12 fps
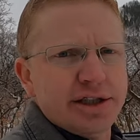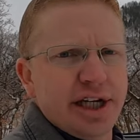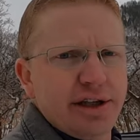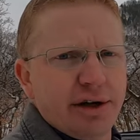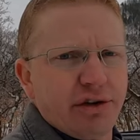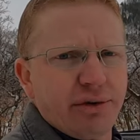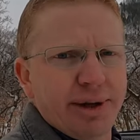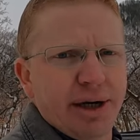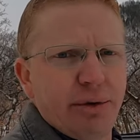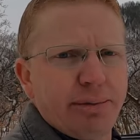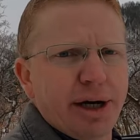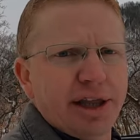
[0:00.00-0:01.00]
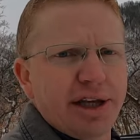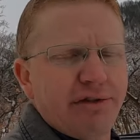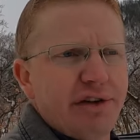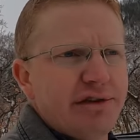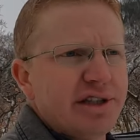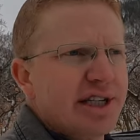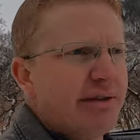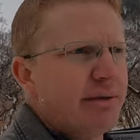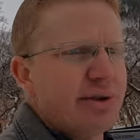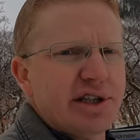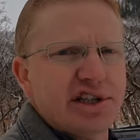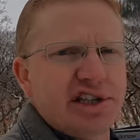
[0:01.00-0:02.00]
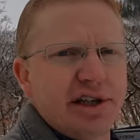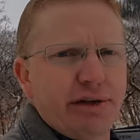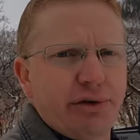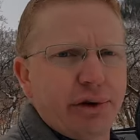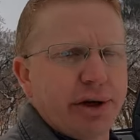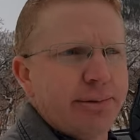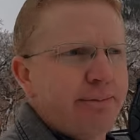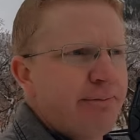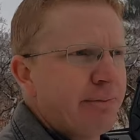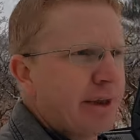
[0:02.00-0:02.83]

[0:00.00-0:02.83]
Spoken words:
10 years from now, we'll probably think 57 was a steal for it.